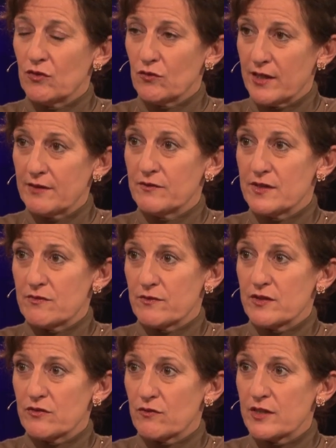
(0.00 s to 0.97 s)
to have these
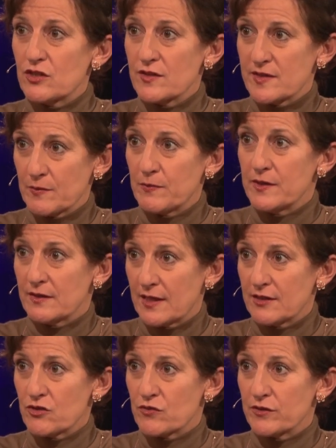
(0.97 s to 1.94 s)
restorations appear
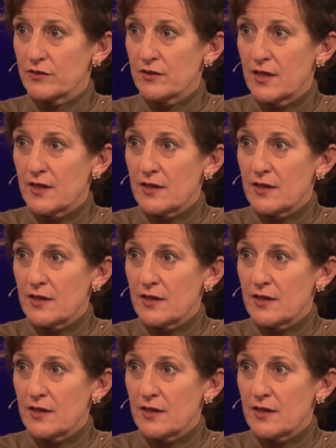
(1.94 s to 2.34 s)
natural.